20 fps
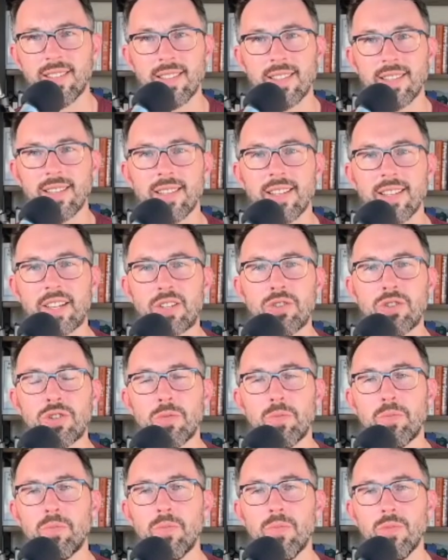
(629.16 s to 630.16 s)
Like you
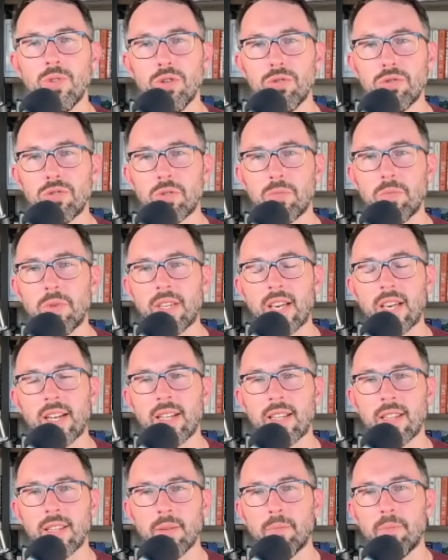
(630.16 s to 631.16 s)
should be
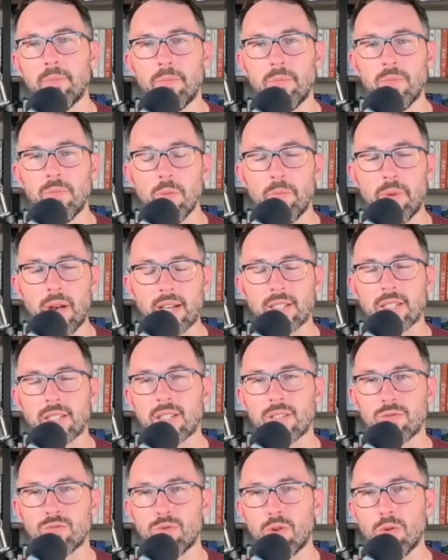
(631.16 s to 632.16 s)
getting the
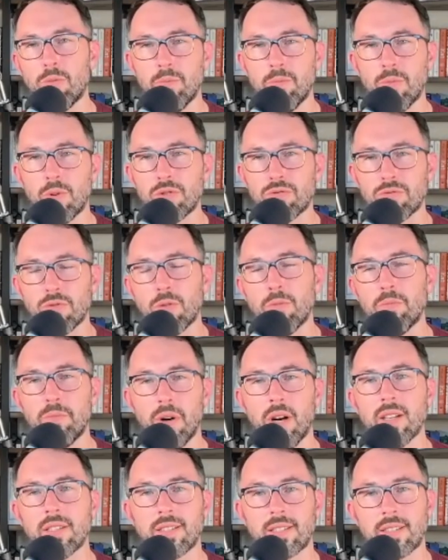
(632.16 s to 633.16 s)
best, most
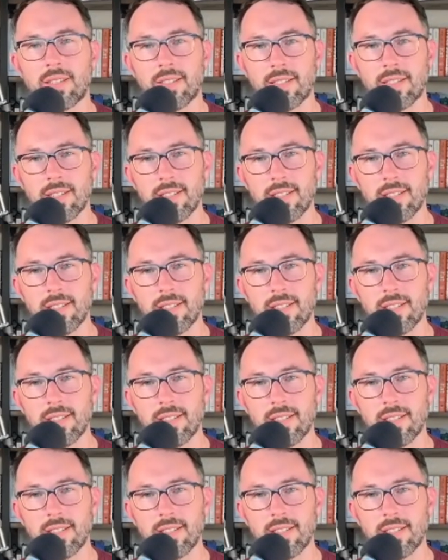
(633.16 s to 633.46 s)
robust.